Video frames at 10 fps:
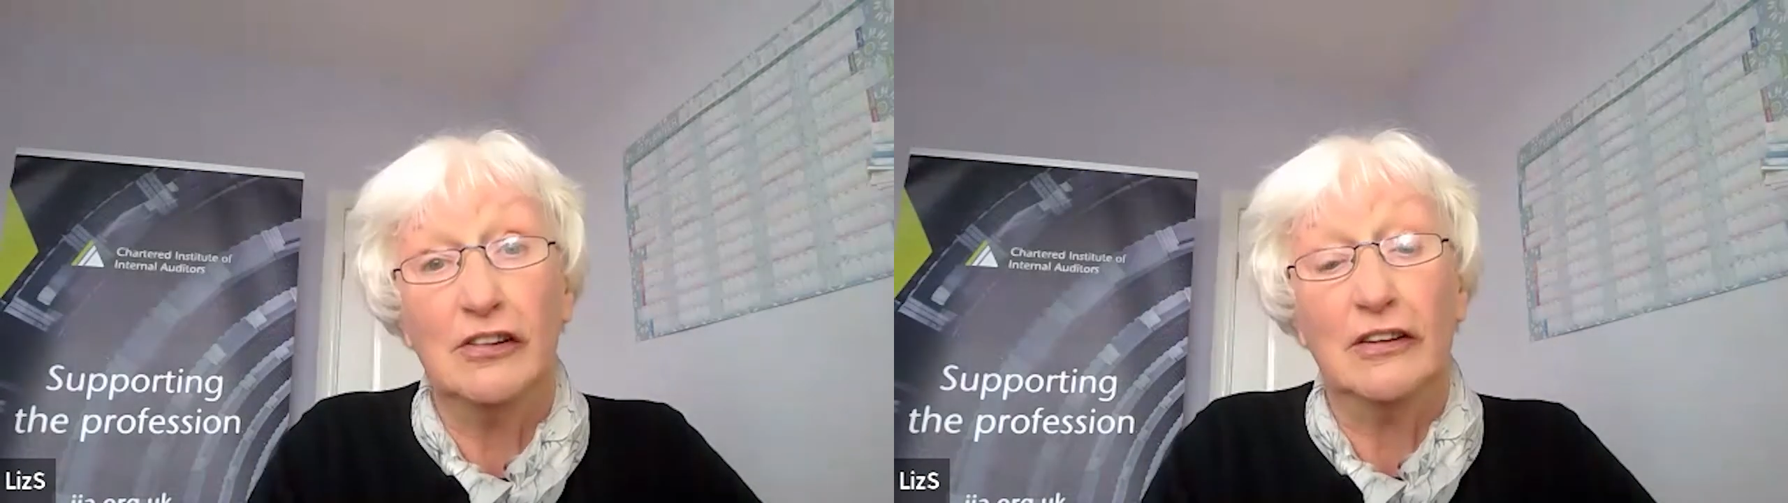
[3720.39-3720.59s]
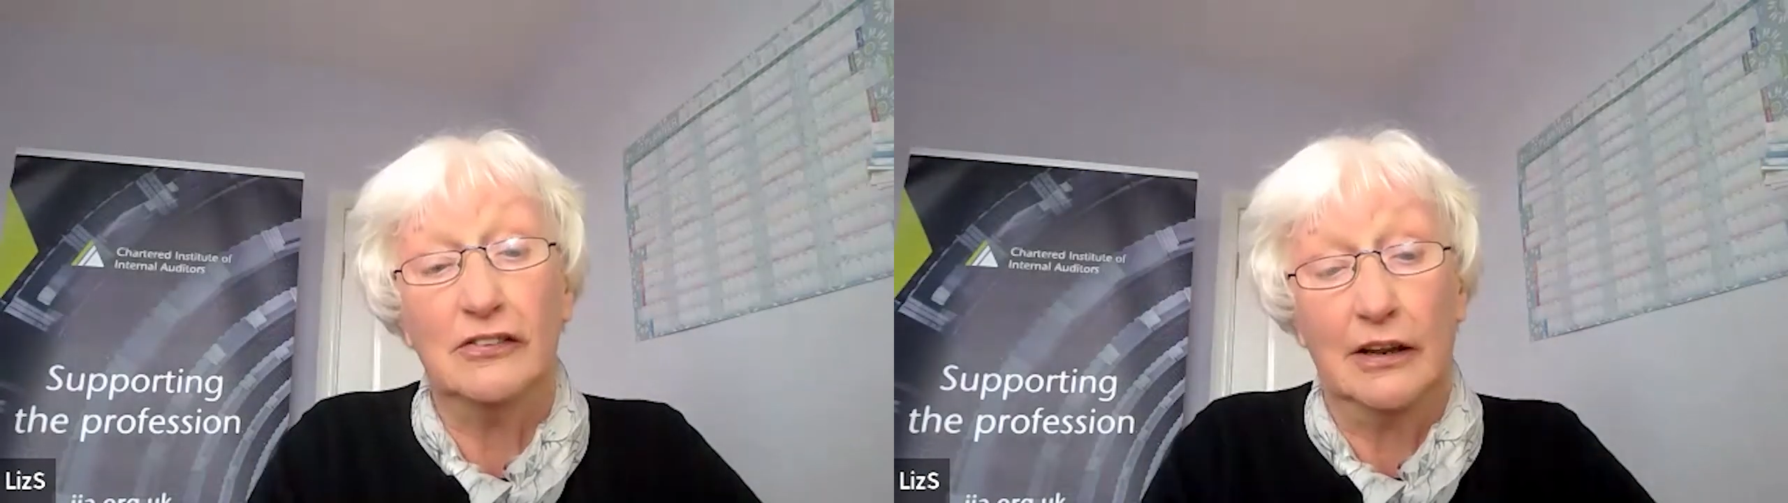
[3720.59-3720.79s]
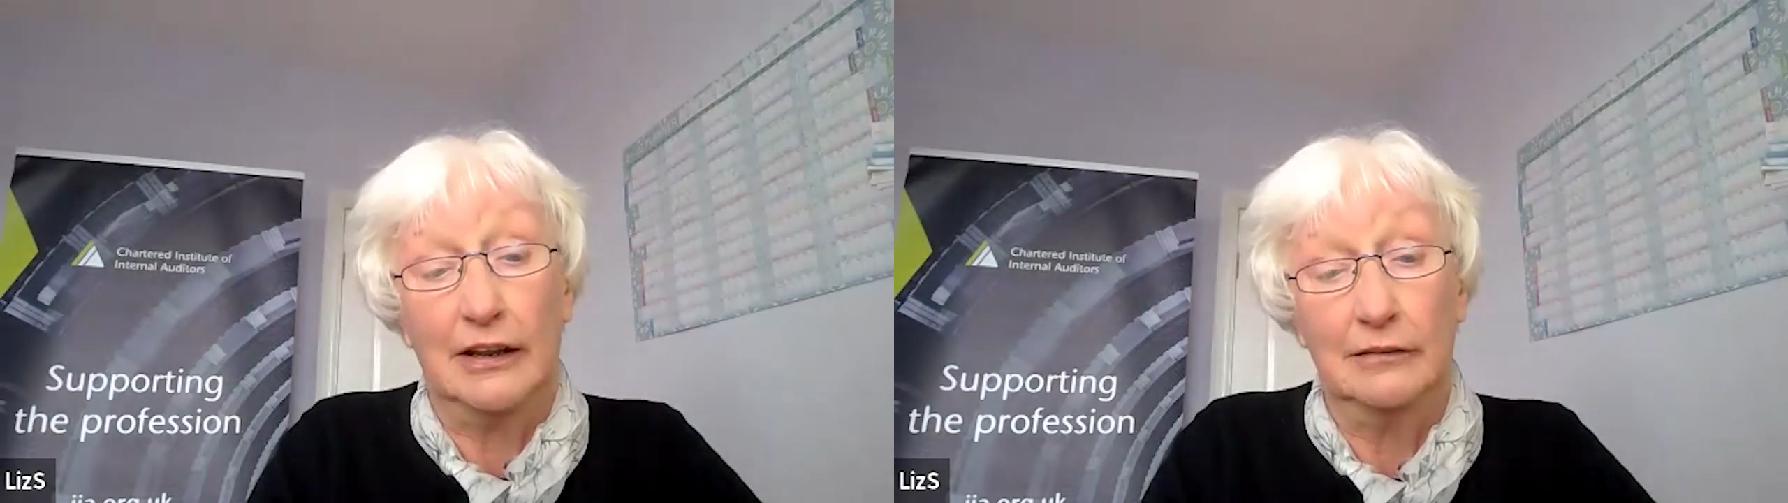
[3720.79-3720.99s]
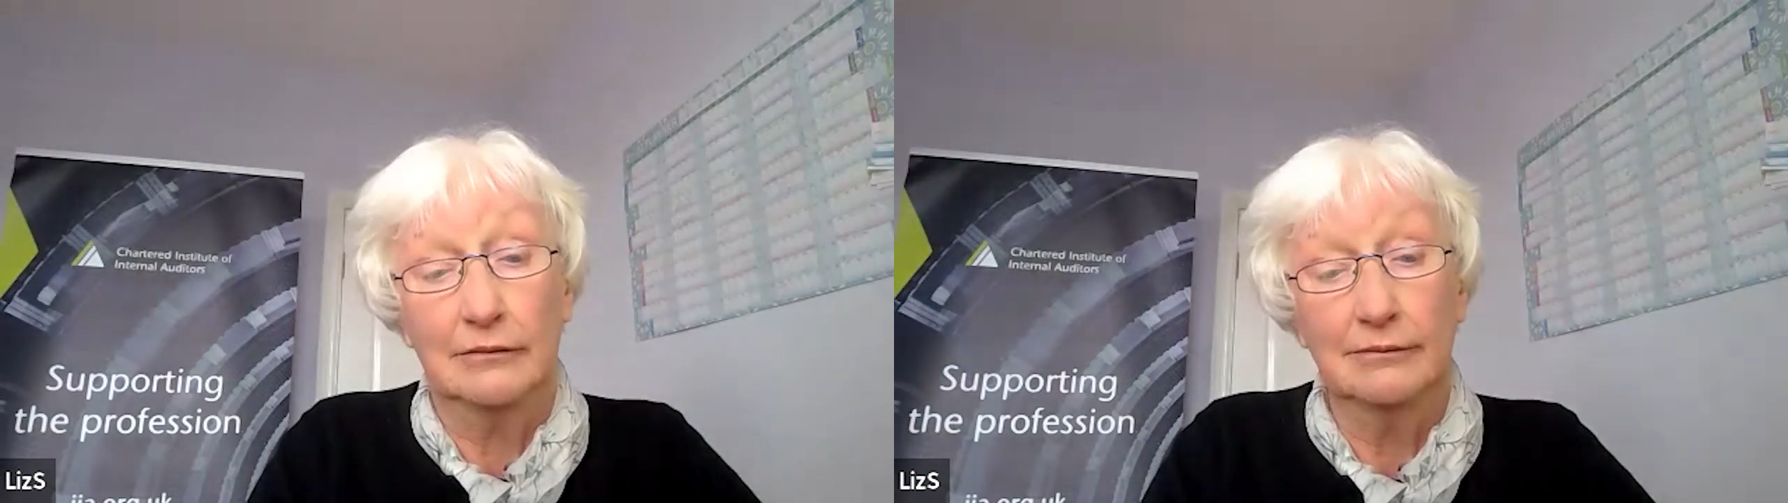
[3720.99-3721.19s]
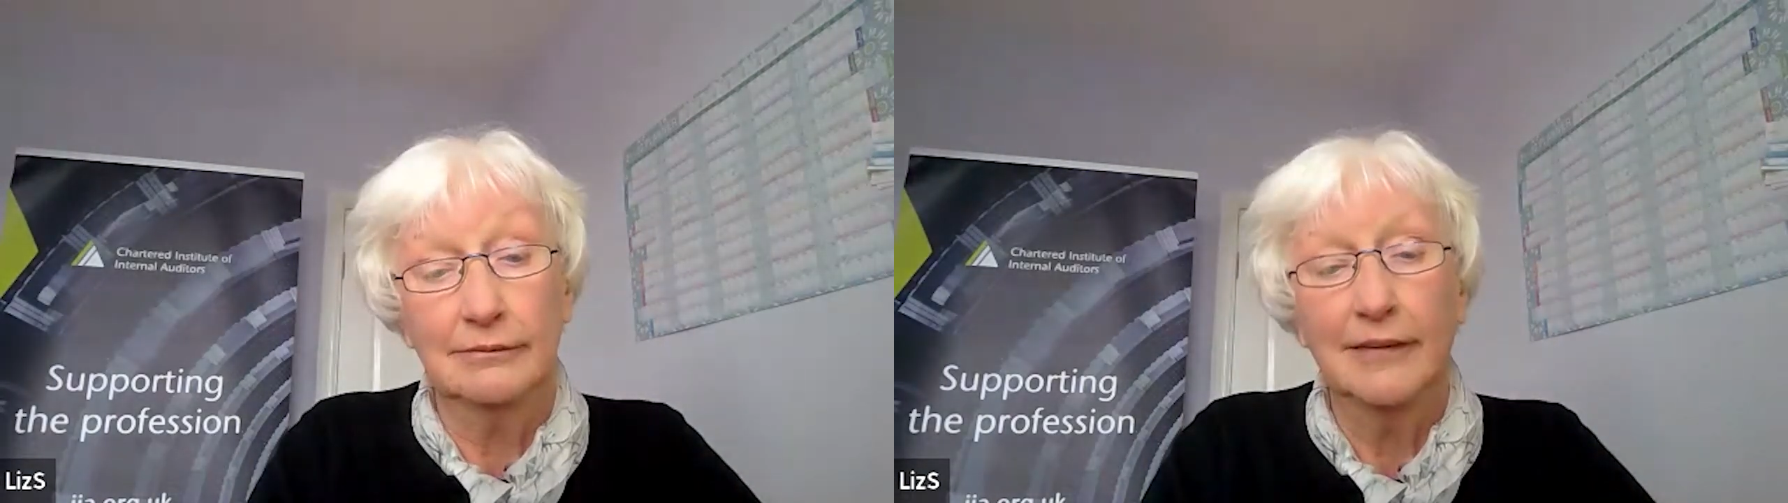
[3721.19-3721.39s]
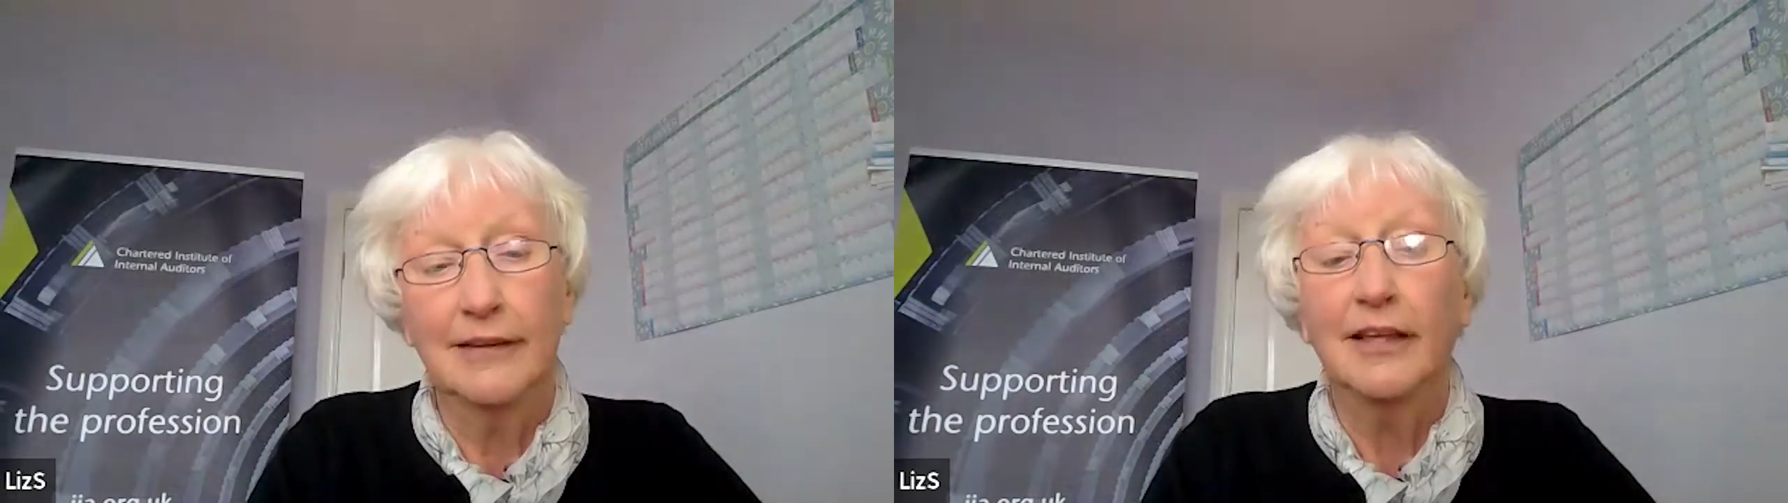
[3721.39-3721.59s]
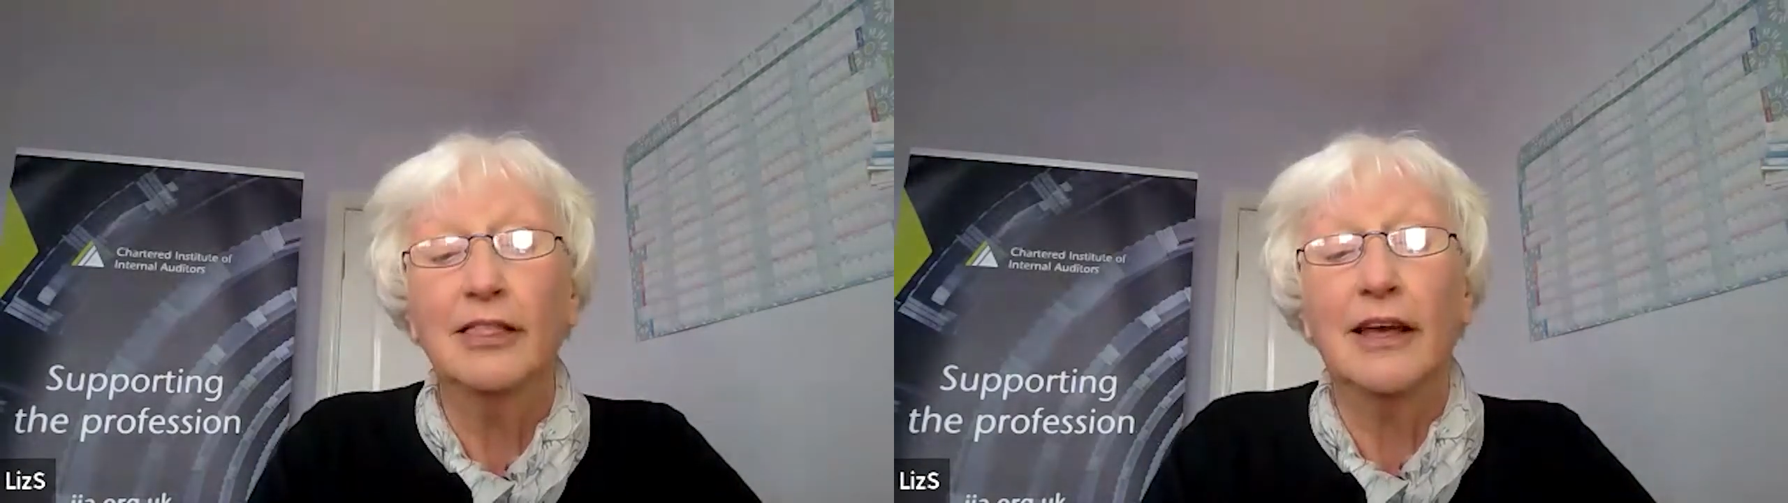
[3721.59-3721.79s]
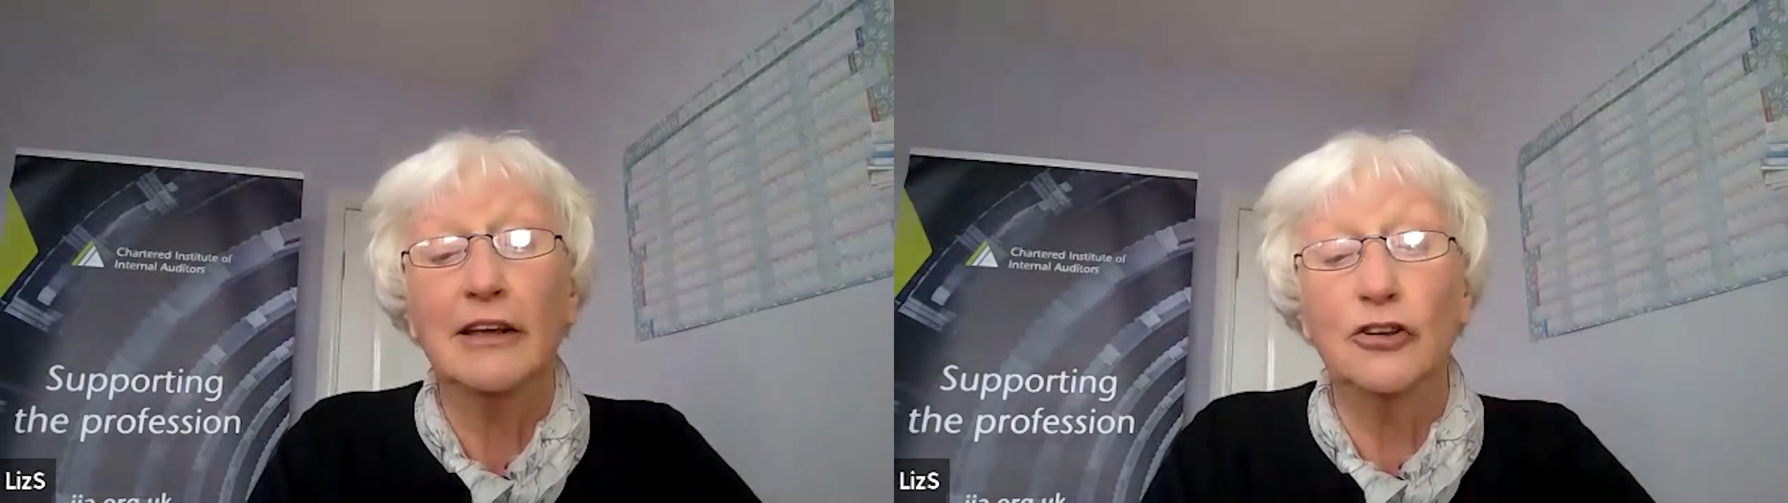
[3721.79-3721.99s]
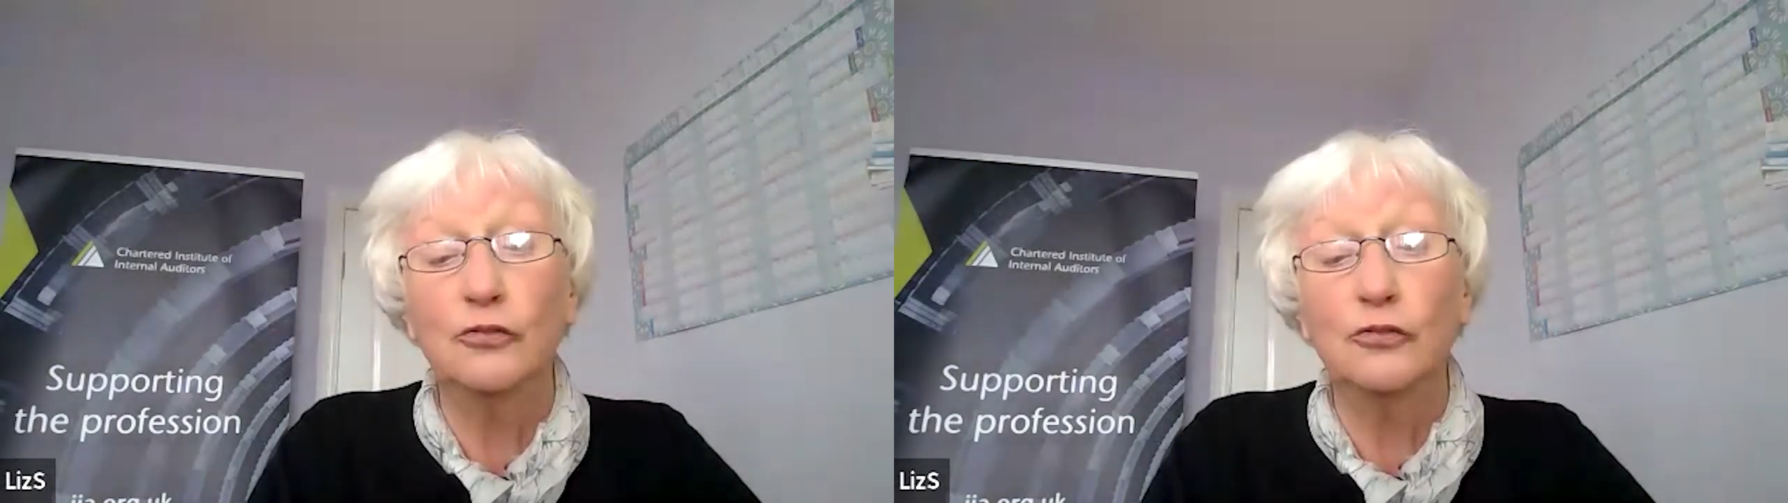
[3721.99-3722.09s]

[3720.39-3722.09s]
listening. Thank you